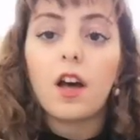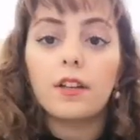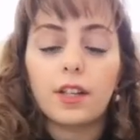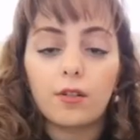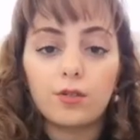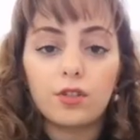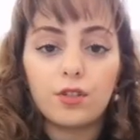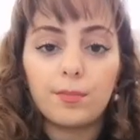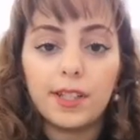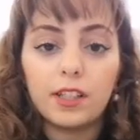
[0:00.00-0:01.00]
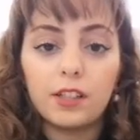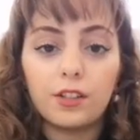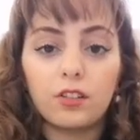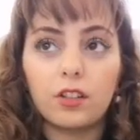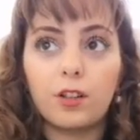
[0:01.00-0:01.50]
Now, just to be
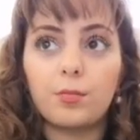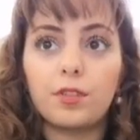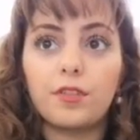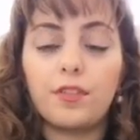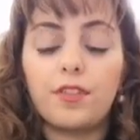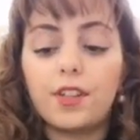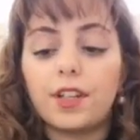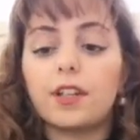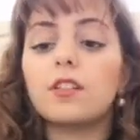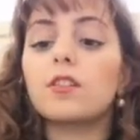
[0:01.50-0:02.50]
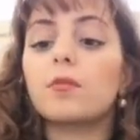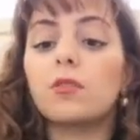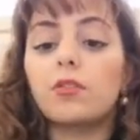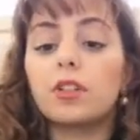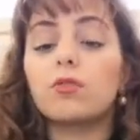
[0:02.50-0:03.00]
clear on a couple of things, I'm
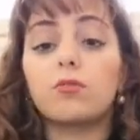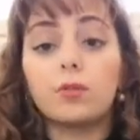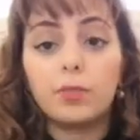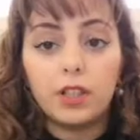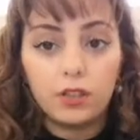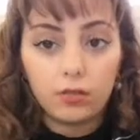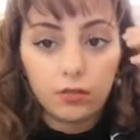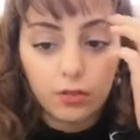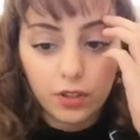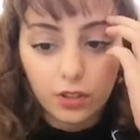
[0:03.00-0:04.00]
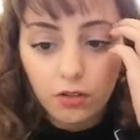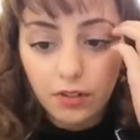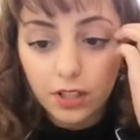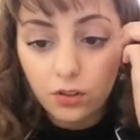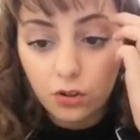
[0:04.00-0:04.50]
going to repeat what we are
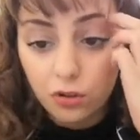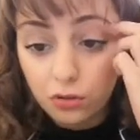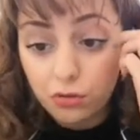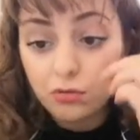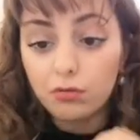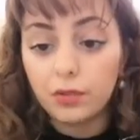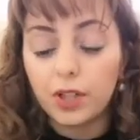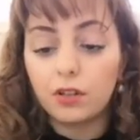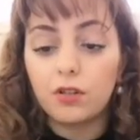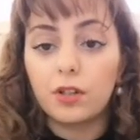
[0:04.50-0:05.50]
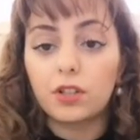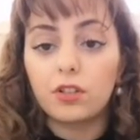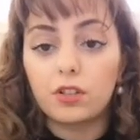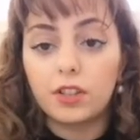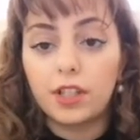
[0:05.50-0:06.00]
going to do. We are going
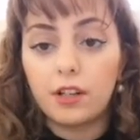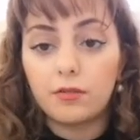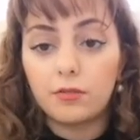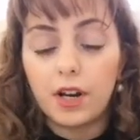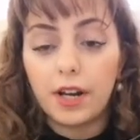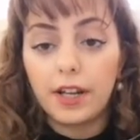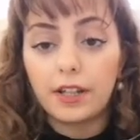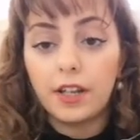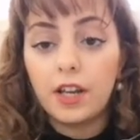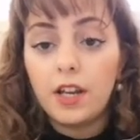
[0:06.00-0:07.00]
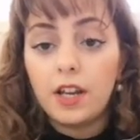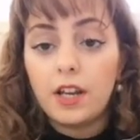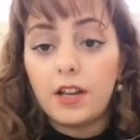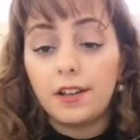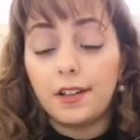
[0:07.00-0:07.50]
to learn how to write
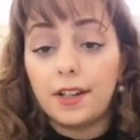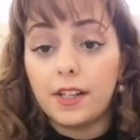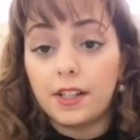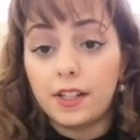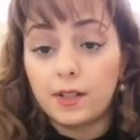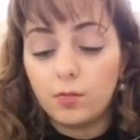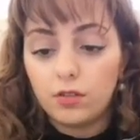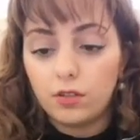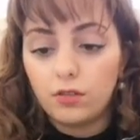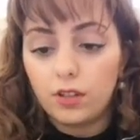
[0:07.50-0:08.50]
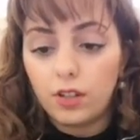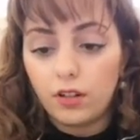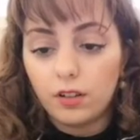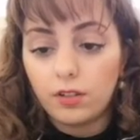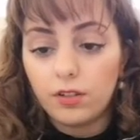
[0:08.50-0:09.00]
an expository
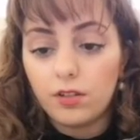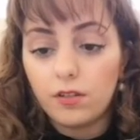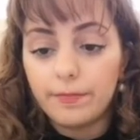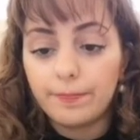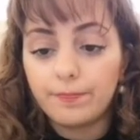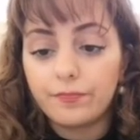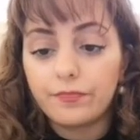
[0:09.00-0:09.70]
article.